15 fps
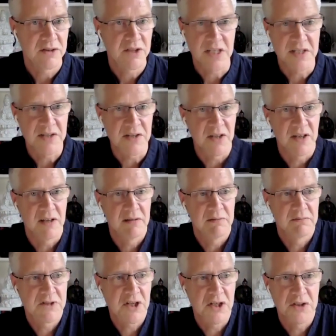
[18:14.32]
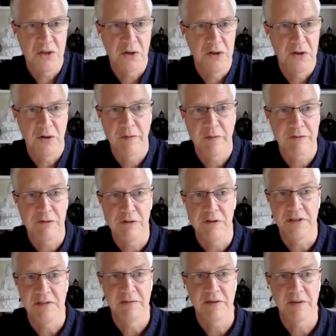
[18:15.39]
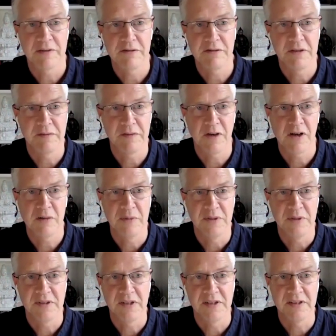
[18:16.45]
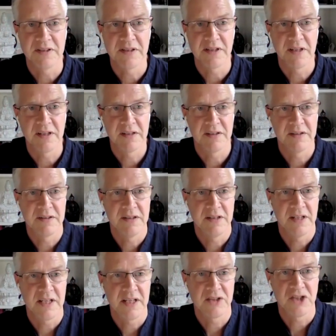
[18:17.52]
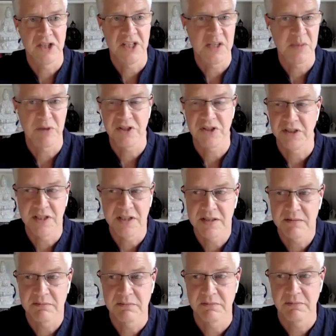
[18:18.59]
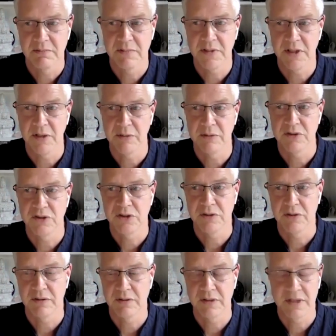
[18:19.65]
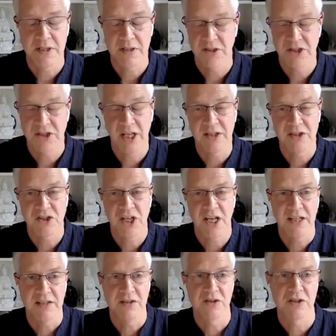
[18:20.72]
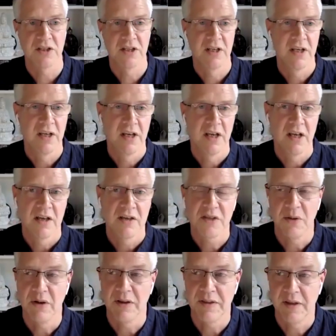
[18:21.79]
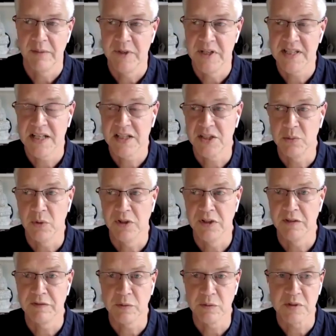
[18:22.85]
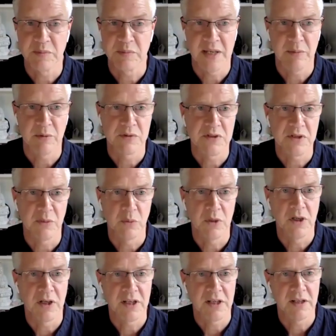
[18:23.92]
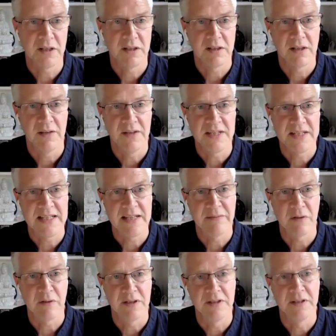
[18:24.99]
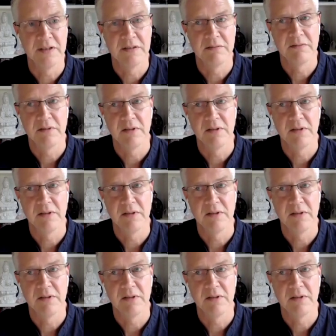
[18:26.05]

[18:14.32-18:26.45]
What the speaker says: genes are turned on and off through the environment, and gene expression is, you know, it can change. So I mean, it's actually wonderful to be able to work at this level and